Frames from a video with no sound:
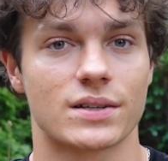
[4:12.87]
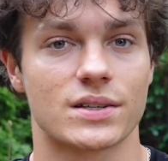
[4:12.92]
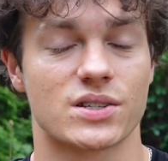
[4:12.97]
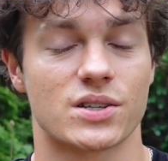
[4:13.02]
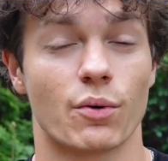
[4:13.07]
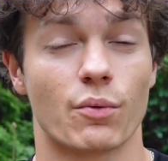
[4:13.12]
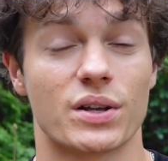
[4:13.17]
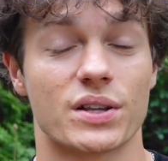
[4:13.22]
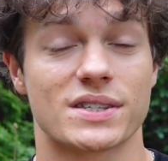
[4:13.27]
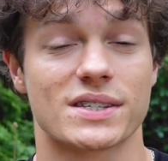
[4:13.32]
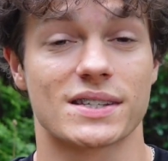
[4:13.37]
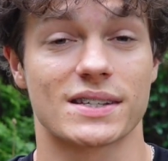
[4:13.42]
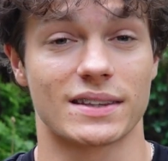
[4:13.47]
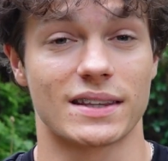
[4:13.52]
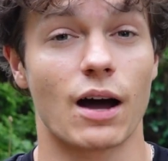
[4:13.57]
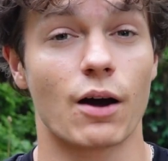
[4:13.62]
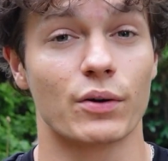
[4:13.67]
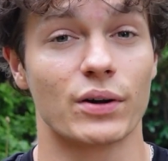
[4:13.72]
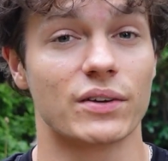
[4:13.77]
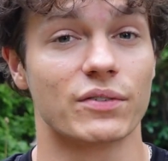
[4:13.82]
So it's
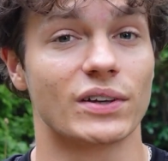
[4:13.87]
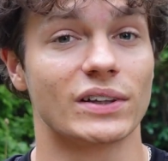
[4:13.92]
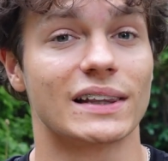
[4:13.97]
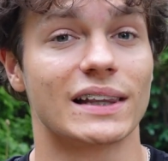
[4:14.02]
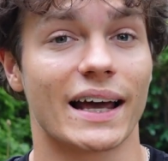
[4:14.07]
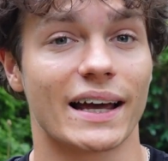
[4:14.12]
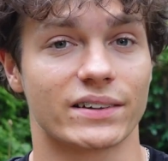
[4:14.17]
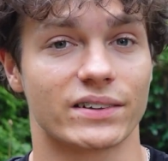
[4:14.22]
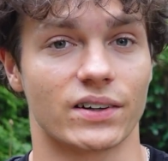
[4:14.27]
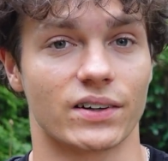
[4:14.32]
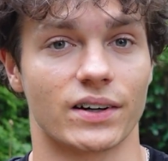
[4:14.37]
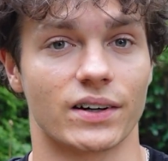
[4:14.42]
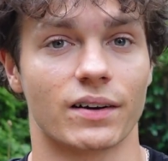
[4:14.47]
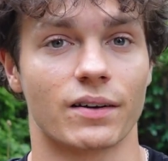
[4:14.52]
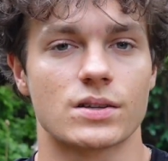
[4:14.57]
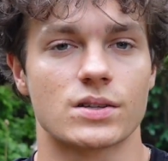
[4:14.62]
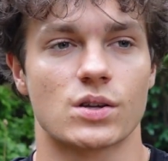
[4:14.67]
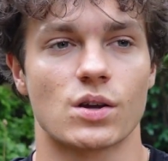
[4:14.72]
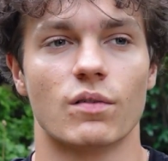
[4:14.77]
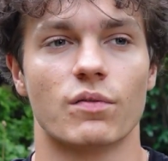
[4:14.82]
now even lighter.
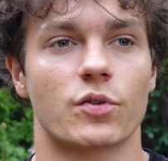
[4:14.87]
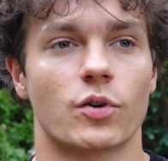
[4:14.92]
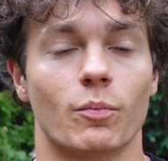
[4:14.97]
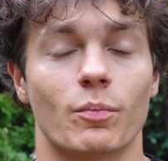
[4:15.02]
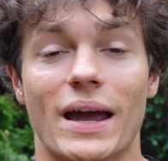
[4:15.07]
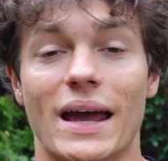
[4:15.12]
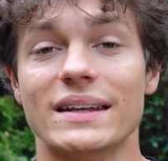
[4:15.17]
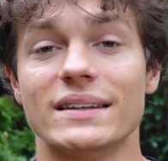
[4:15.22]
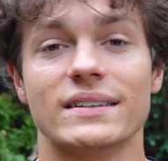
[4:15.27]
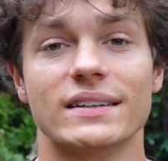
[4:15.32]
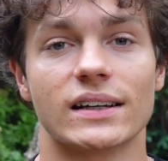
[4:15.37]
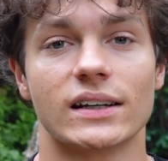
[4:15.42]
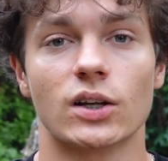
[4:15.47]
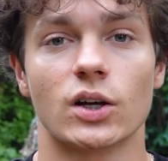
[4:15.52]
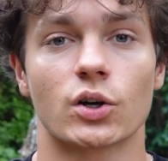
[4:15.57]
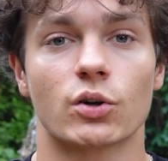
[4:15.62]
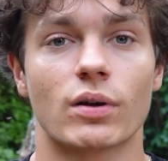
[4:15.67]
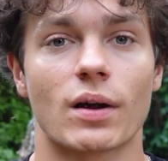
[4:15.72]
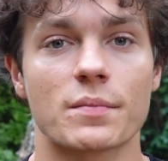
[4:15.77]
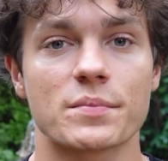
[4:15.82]
So from 80
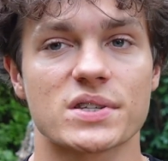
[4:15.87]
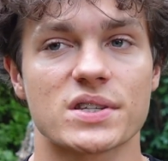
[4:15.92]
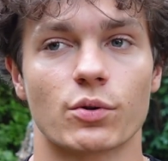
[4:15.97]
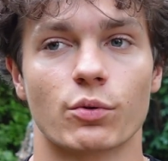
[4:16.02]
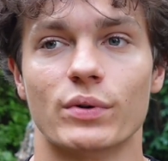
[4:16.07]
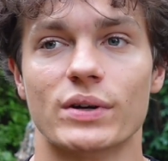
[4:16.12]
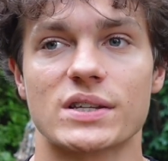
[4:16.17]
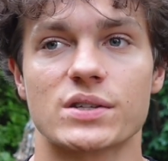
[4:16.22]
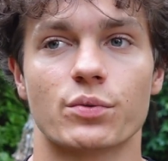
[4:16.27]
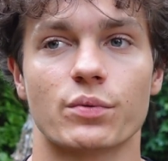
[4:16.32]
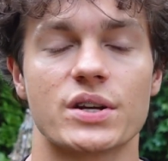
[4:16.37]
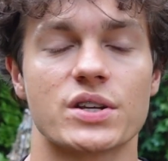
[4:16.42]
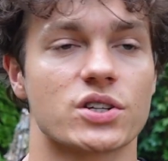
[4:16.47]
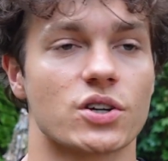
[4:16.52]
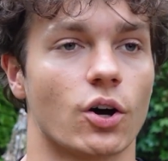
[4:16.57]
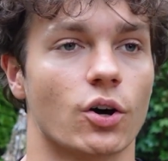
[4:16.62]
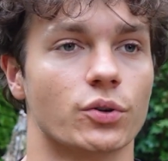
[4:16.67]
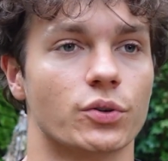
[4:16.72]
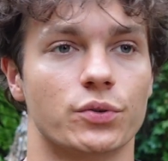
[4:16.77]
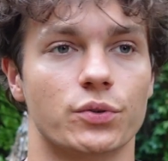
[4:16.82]
kilograms we
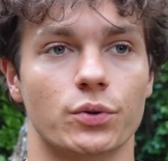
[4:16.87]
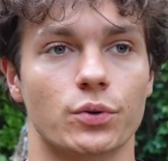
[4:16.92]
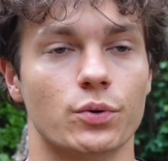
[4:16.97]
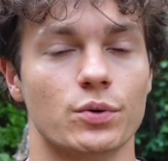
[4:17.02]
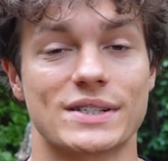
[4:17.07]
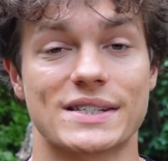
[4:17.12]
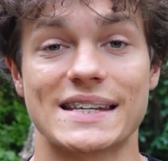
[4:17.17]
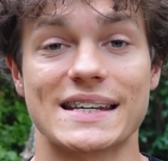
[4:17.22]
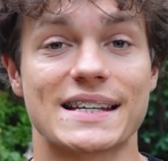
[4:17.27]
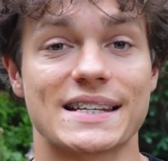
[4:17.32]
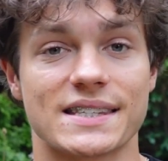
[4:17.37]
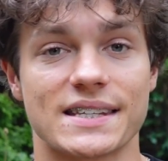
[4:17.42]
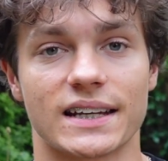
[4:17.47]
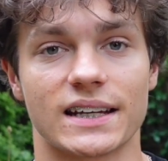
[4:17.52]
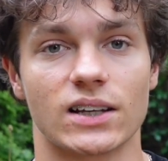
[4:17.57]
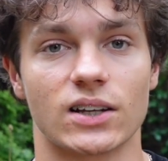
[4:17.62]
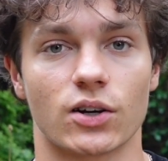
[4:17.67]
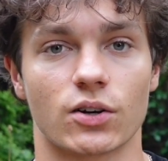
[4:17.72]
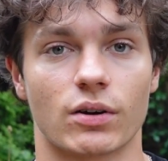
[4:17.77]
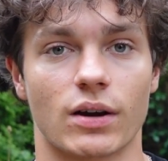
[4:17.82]
switch on to 60
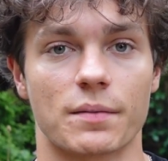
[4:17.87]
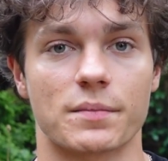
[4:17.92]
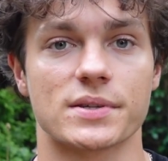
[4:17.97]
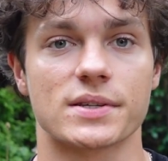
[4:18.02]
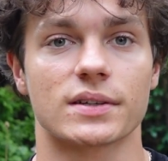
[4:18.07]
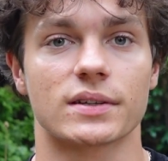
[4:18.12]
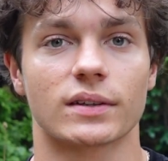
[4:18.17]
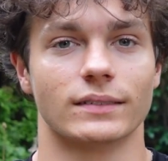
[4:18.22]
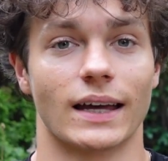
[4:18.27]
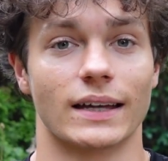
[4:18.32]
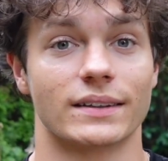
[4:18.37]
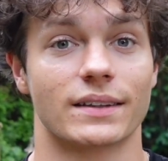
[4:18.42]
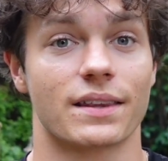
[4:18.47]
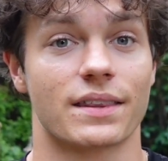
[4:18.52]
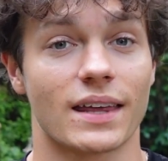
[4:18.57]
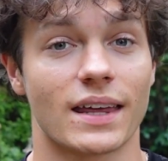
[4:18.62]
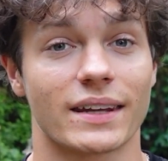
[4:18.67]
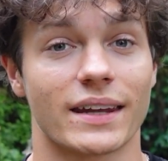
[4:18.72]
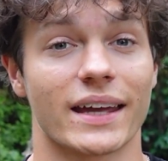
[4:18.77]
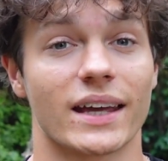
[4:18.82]
kilograms. And
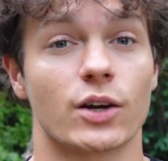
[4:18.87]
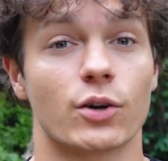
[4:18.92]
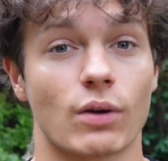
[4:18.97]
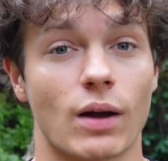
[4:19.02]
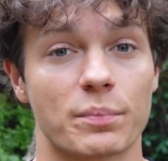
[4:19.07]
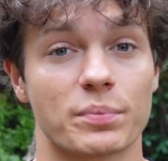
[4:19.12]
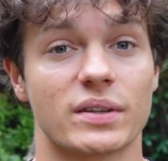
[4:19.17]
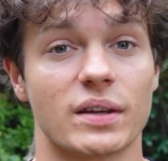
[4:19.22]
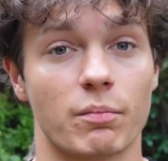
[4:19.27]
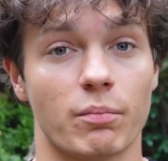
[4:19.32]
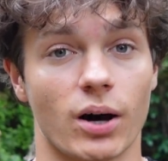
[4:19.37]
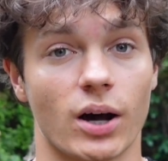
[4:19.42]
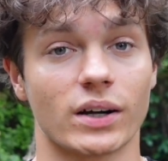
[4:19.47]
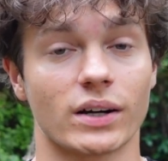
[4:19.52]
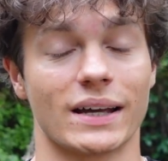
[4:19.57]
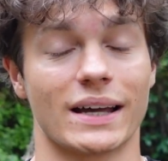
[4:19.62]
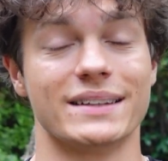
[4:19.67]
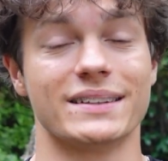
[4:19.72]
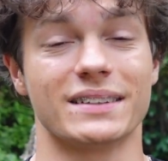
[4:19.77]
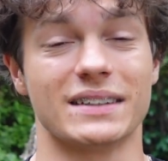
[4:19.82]
then I grab the
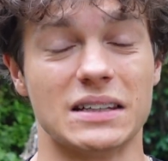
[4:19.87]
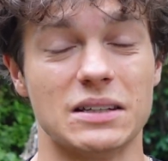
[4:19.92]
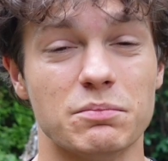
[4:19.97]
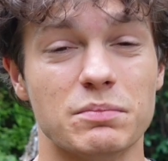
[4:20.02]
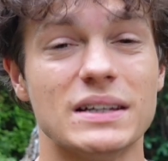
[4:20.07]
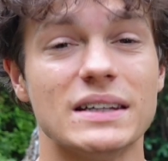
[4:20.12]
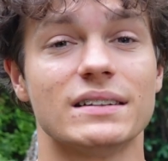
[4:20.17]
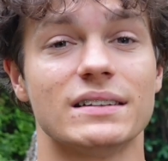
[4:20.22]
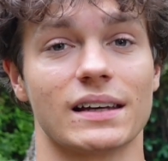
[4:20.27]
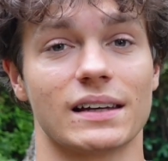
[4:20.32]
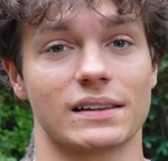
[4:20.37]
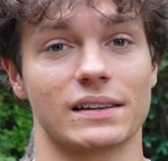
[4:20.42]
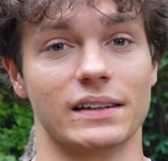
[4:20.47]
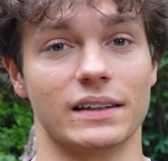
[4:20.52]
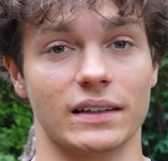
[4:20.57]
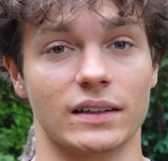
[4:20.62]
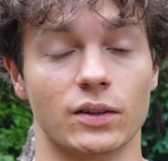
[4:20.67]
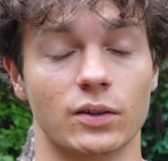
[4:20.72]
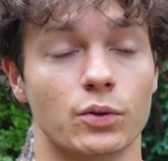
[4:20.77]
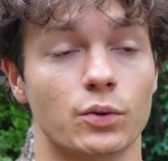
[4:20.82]
bar and
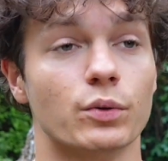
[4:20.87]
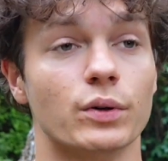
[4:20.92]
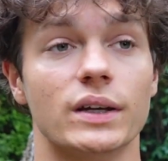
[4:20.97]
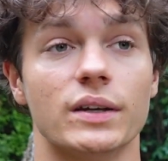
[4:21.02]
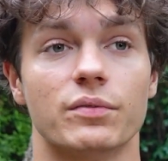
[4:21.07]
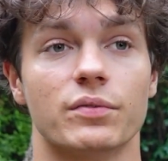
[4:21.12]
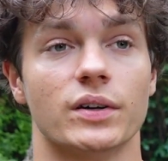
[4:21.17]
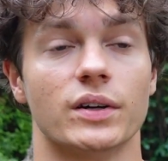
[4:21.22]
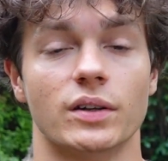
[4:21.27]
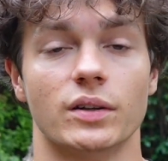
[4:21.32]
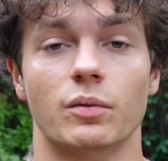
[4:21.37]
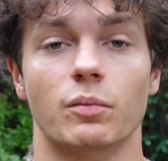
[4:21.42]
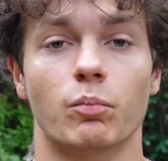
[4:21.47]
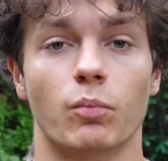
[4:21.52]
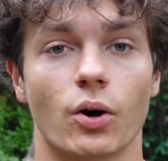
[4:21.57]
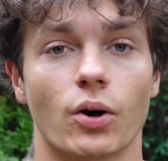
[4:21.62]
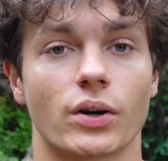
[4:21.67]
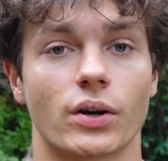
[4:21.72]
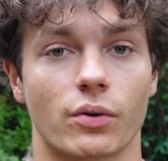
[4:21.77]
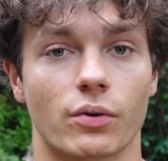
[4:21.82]
immediately do even
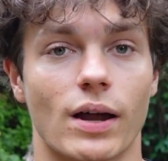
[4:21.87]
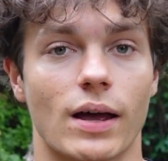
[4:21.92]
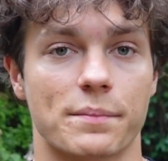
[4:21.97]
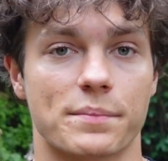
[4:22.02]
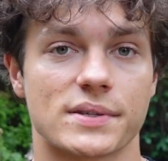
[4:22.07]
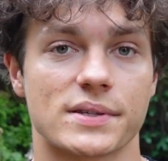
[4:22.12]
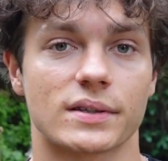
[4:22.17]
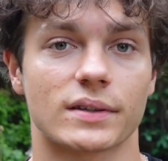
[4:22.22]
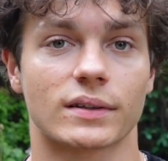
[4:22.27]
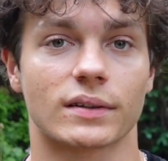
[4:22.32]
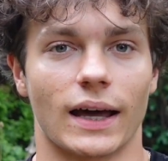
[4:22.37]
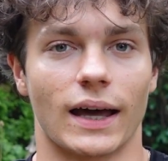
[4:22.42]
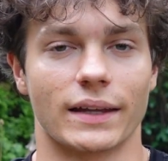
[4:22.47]
more reps.